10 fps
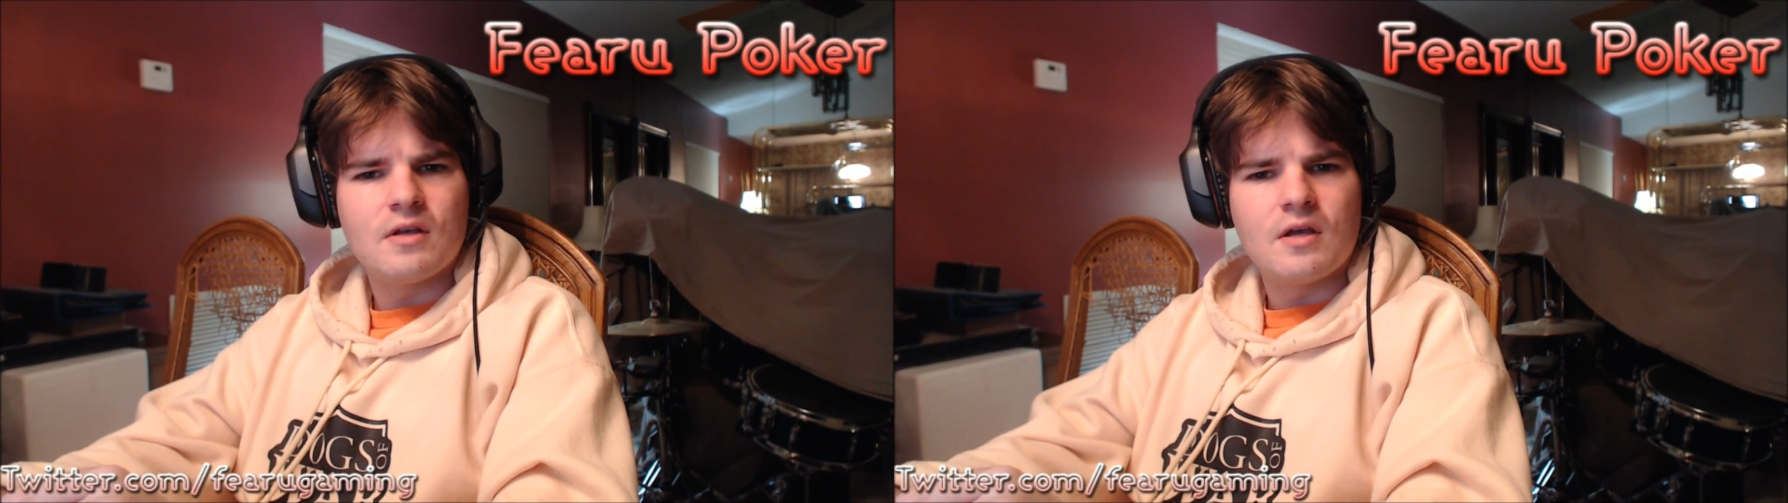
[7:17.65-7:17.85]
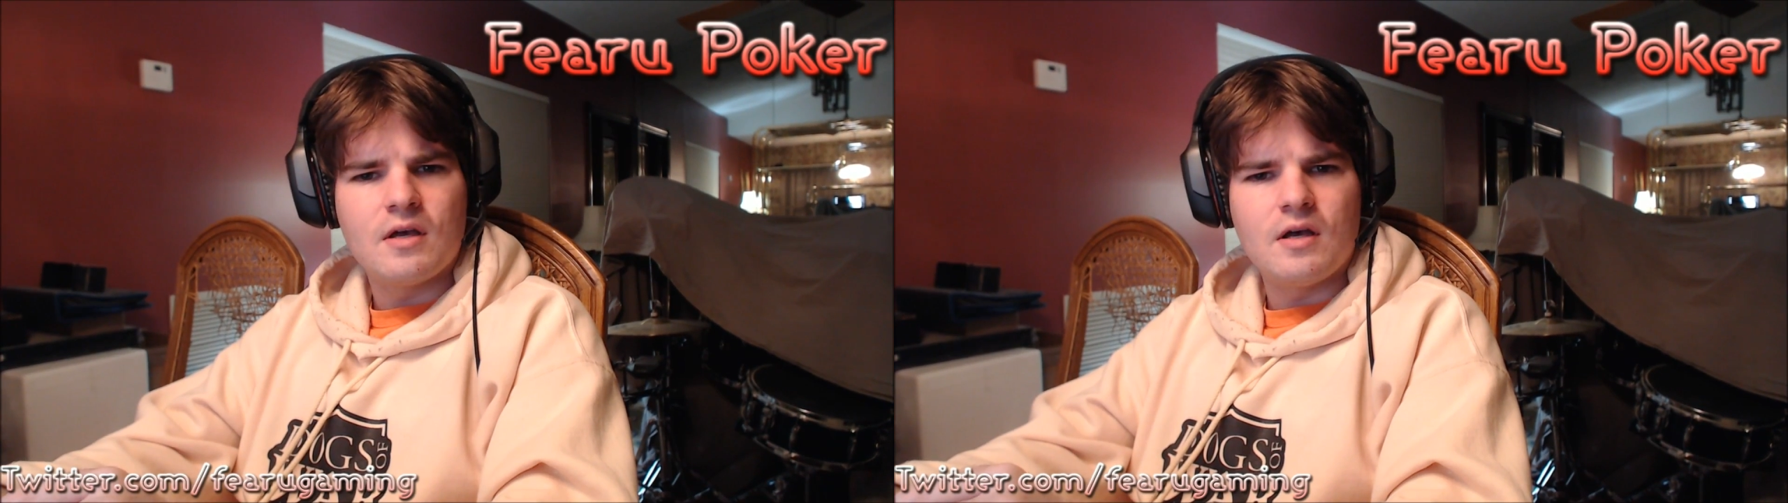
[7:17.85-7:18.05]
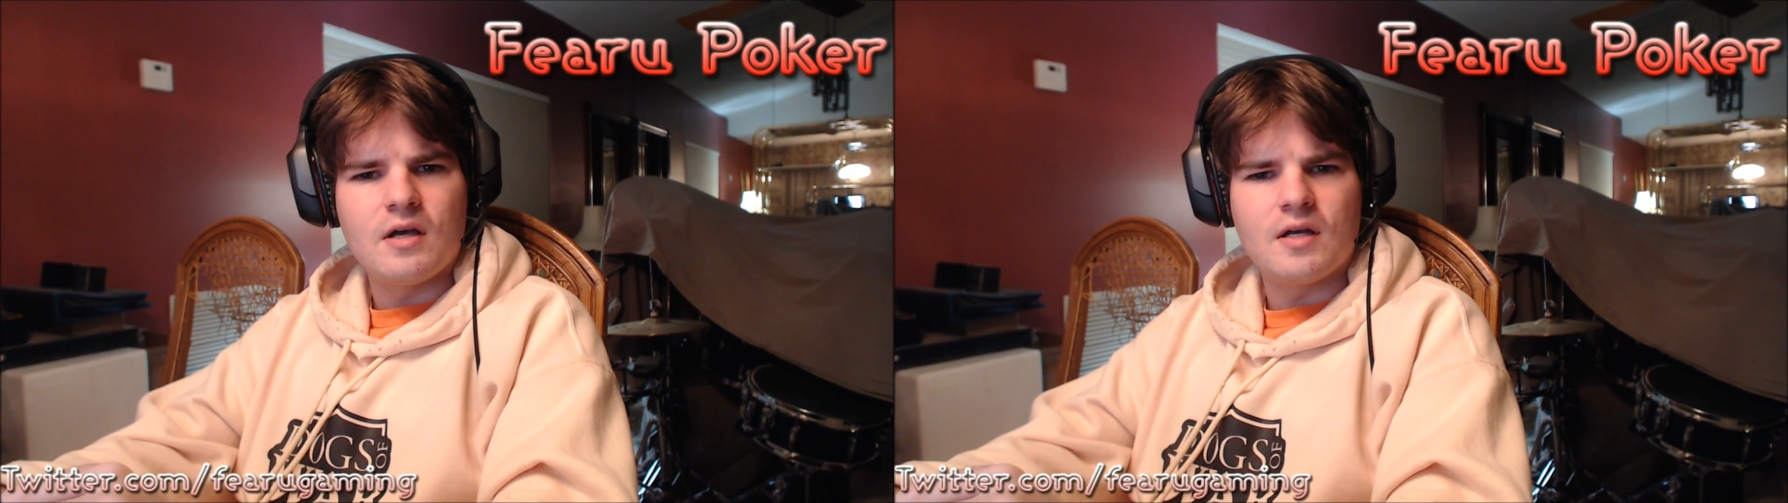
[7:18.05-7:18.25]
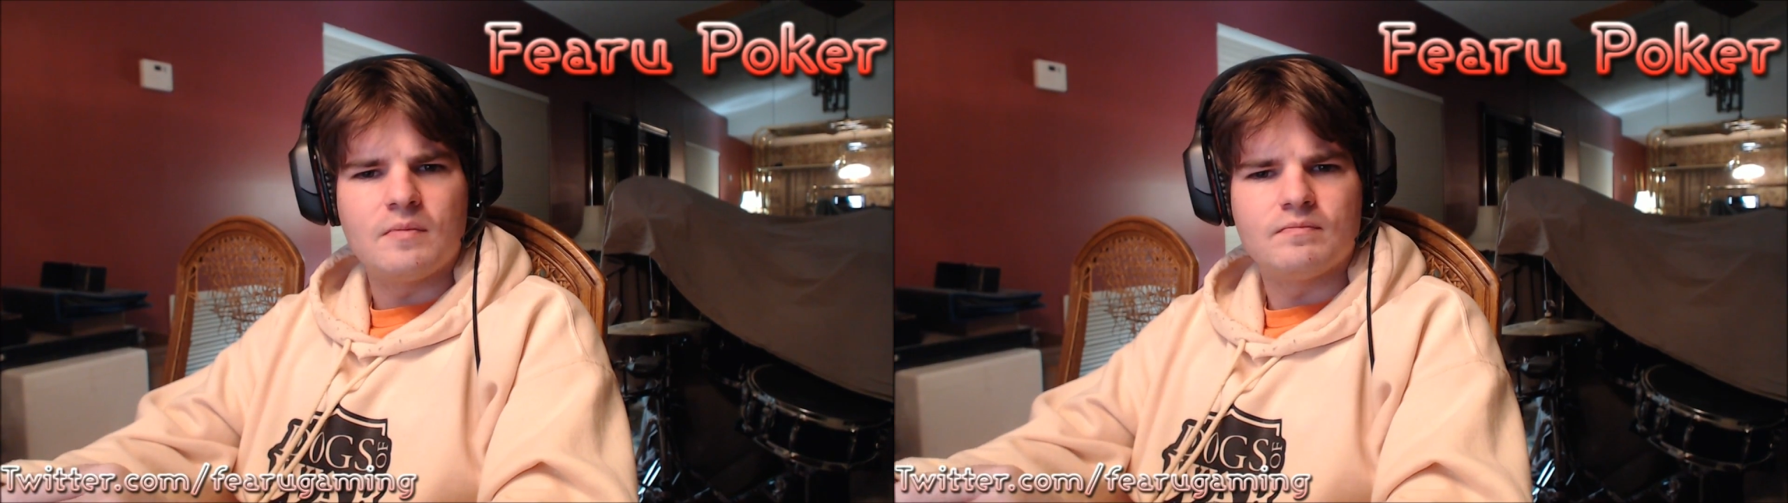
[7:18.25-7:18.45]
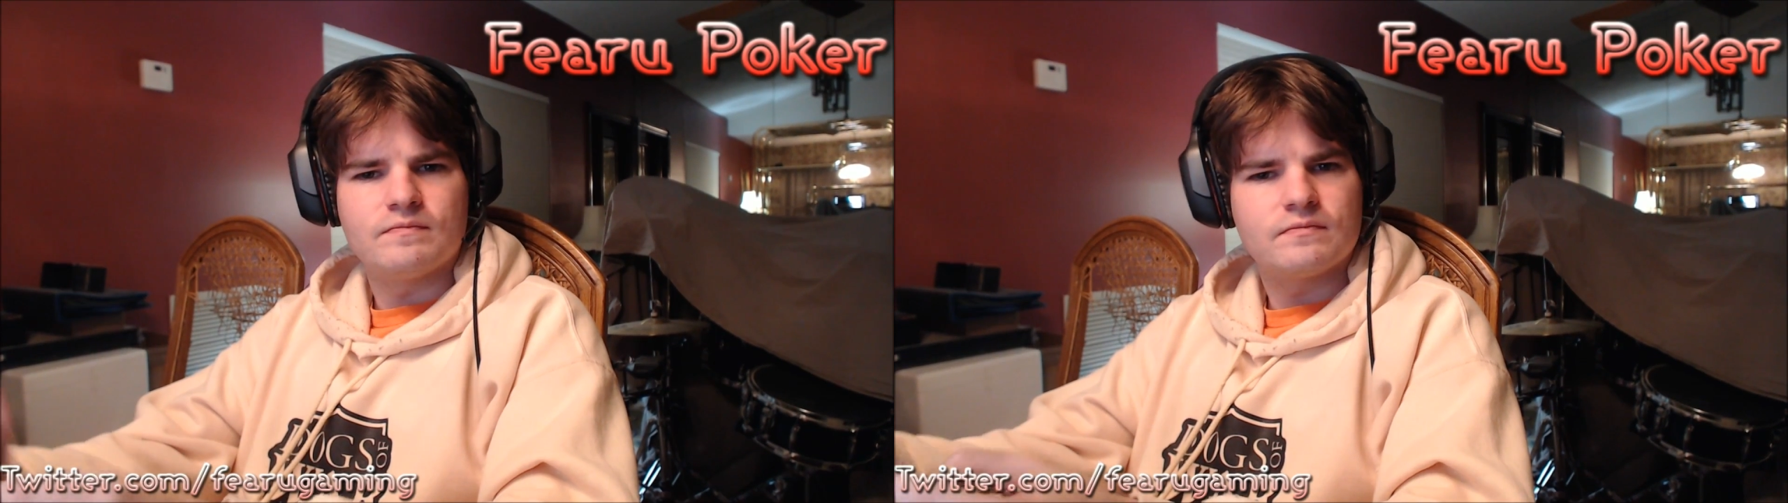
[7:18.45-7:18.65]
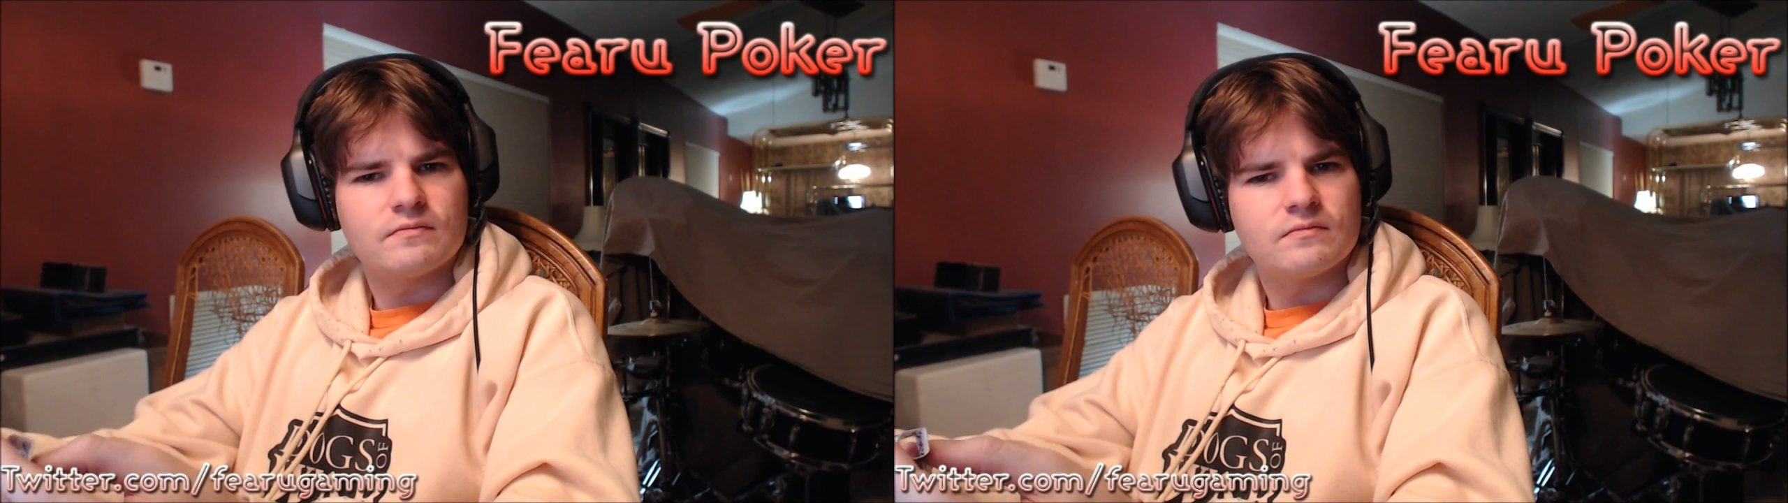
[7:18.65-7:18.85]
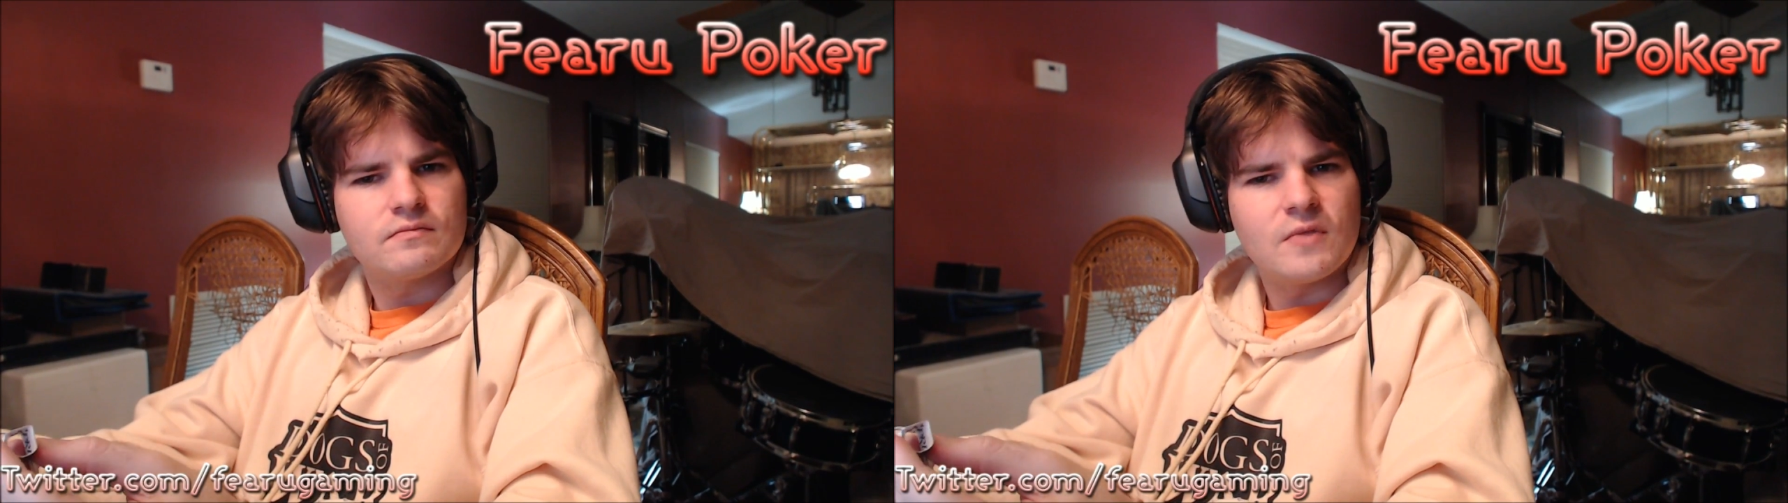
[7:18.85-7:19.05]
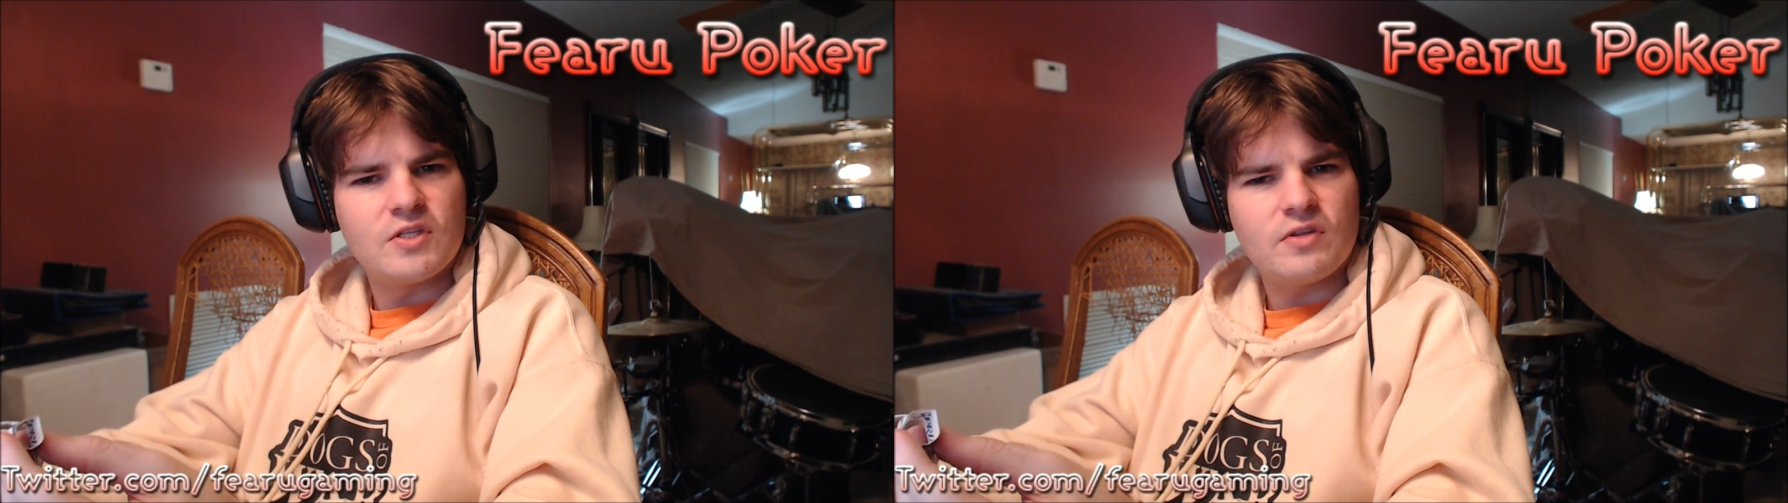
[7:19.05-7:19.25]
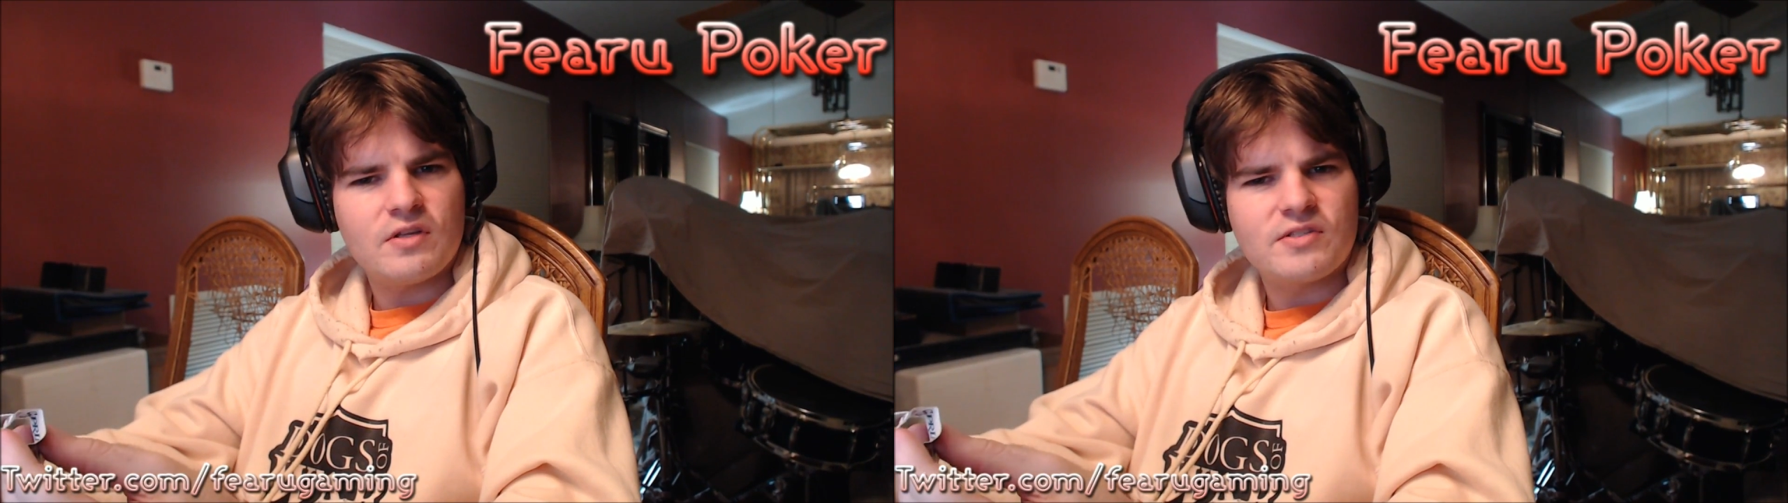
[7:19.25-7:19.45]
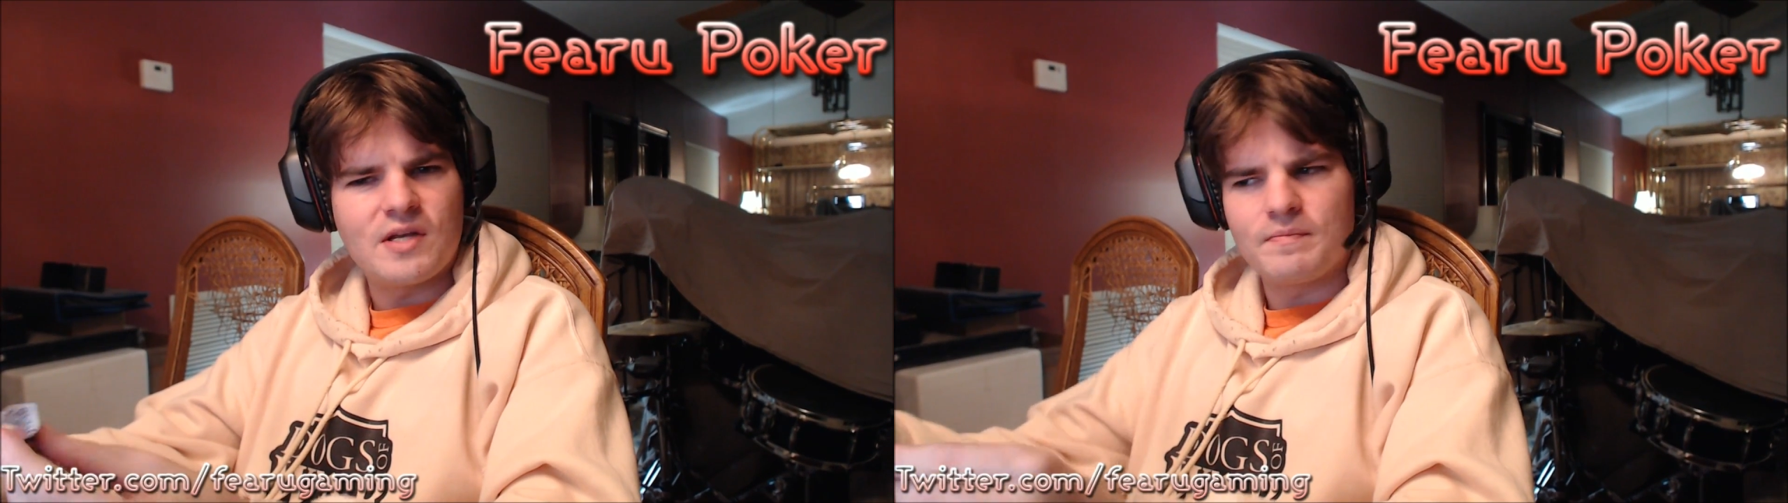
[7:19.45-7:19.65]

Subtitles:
Um, until next time.